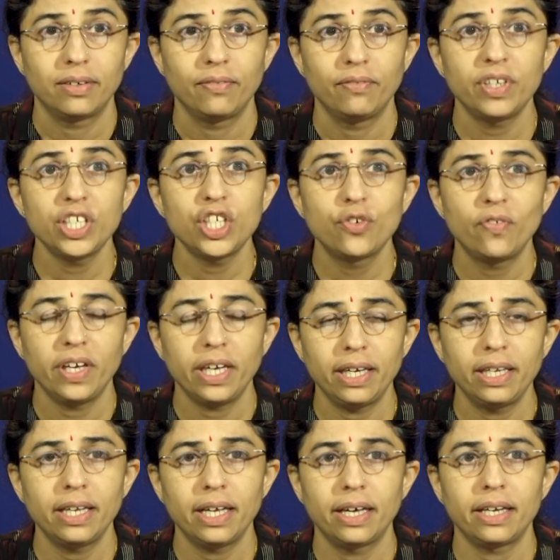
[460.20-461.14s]
which we
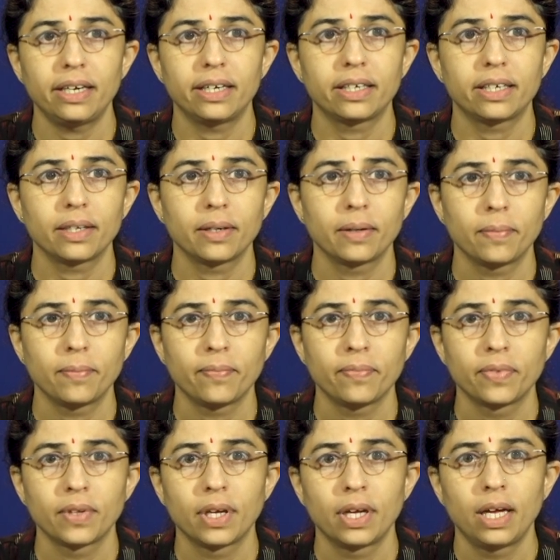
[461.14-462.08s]
inherit
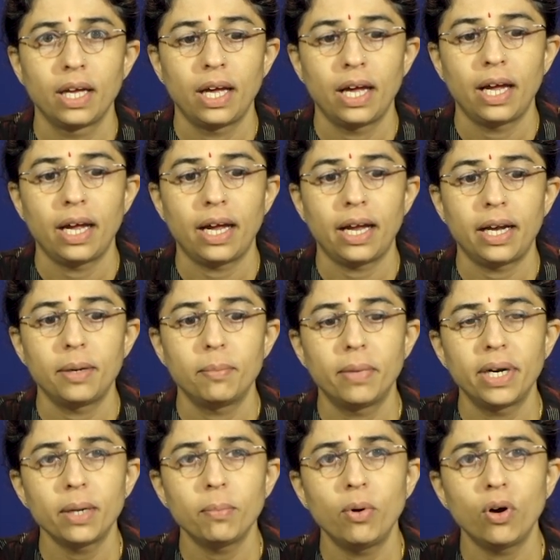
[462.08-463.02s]
and
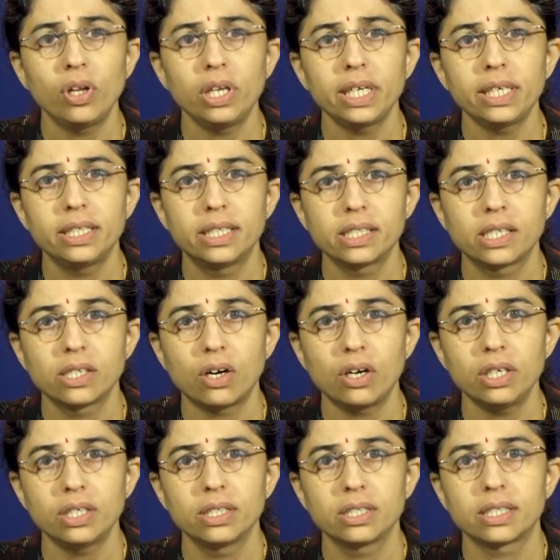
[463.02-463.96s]
metabolic
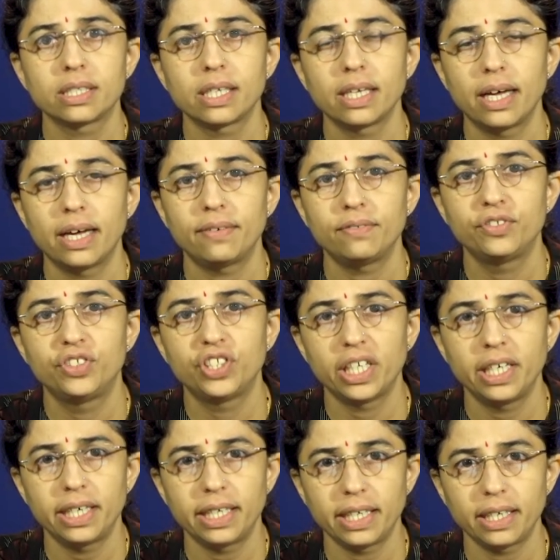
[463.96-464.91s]
disorders have
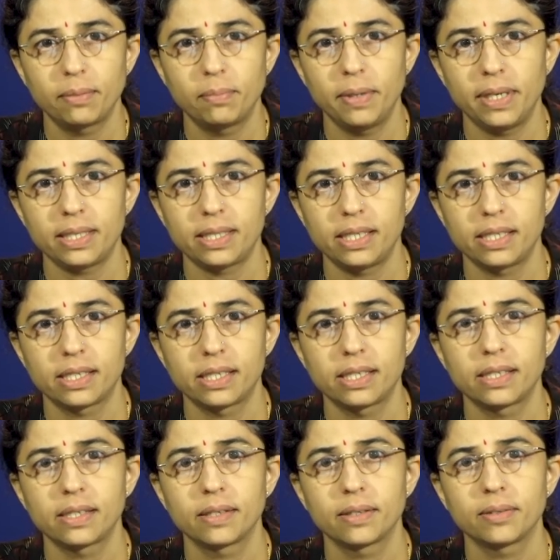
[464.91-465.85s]
genetic
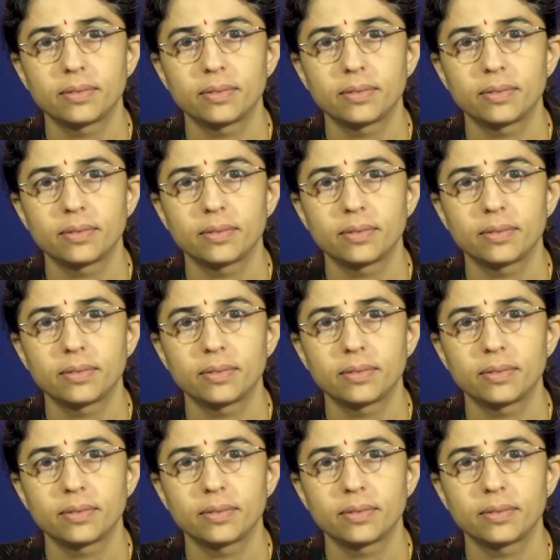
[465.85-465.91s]
basis.